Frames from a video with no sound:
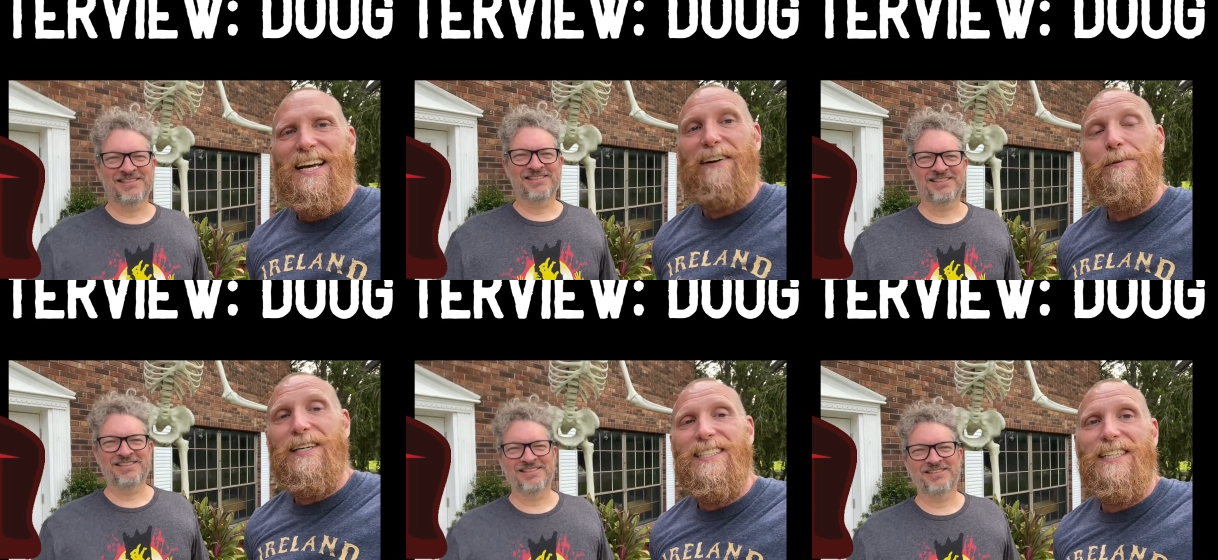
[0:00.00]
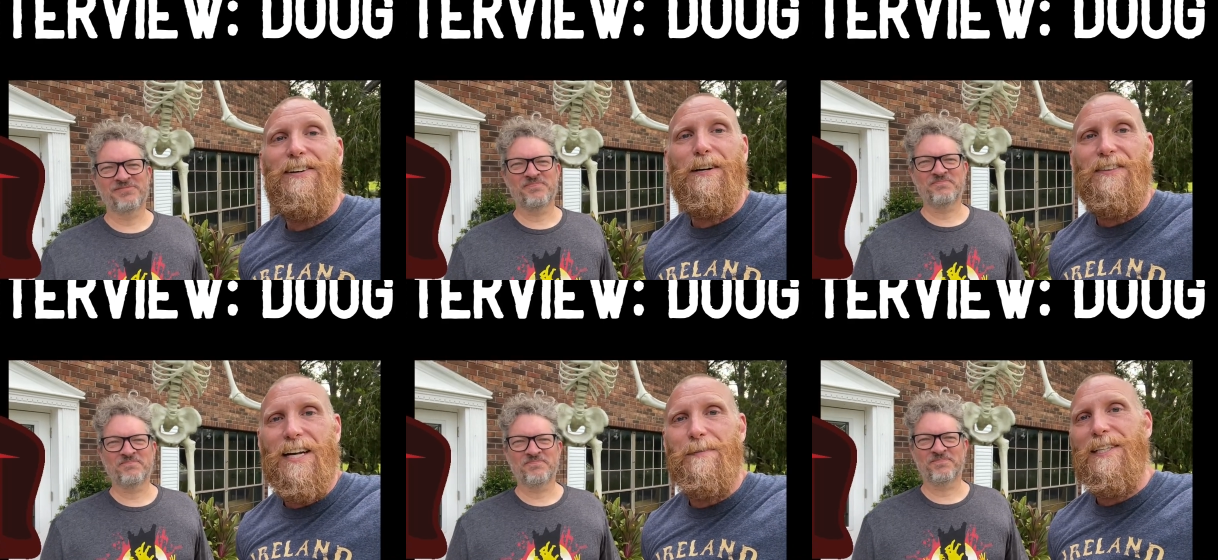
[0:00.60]
Speaker 1: Hey everybody, Steve here
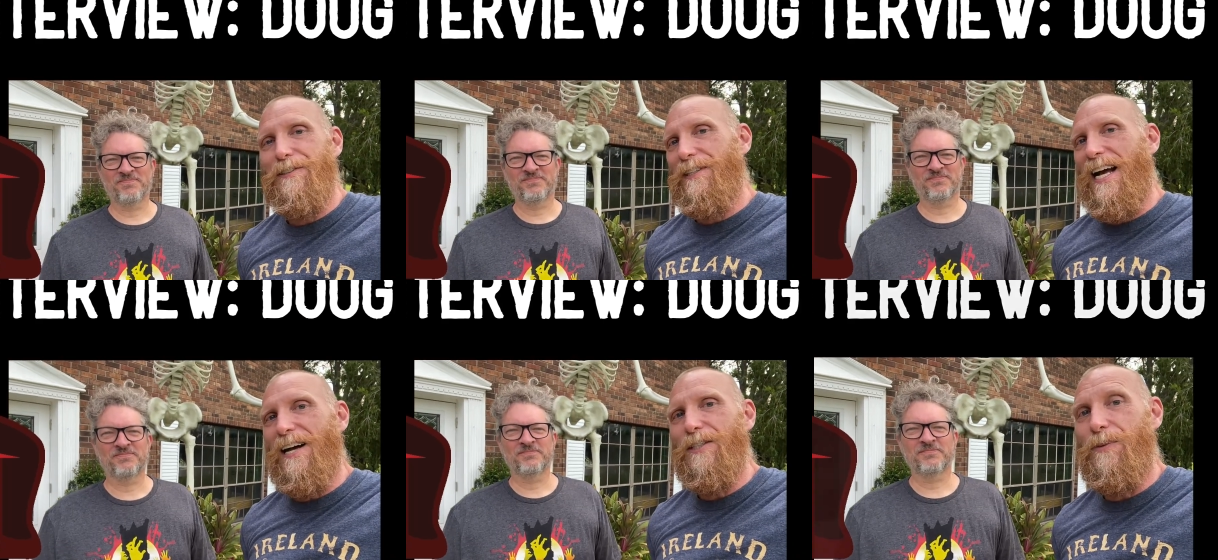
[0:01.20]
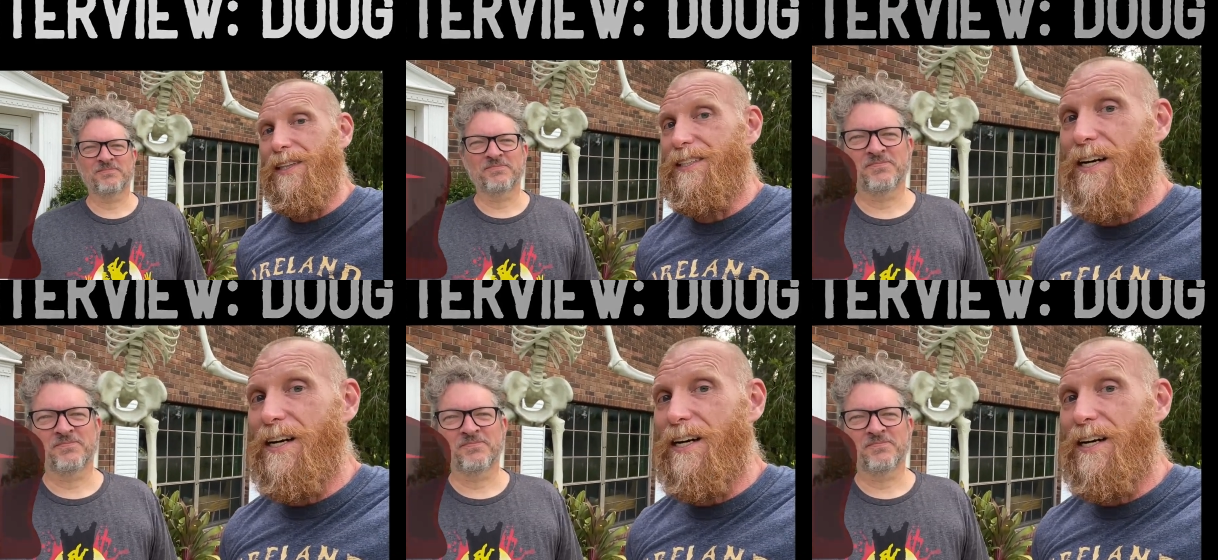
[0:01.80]
at Phantom History House with